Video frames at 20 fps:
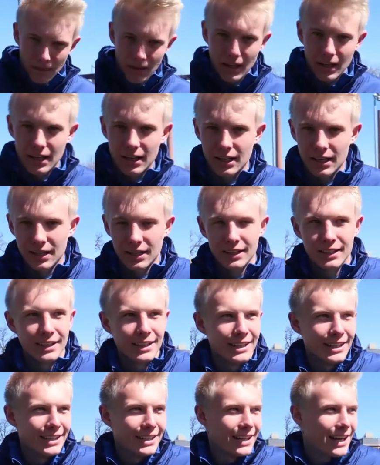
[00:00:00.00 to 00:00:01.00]
do you think of the pitch?
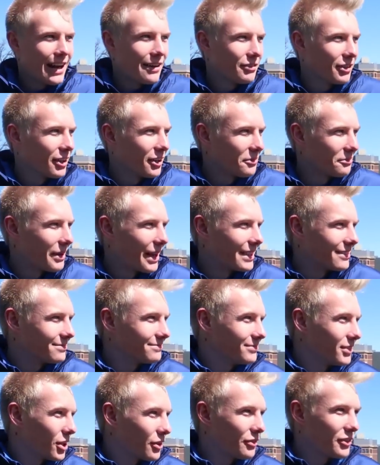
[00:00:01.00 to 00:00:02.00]
Have a look, mate.
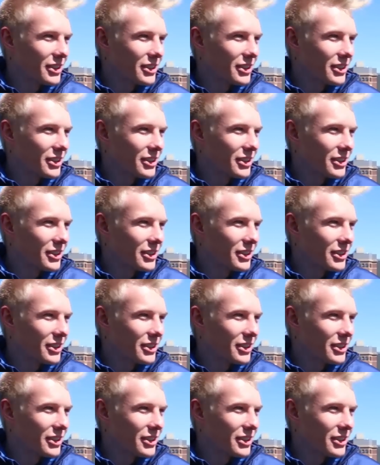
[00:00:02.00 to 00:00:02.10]
Look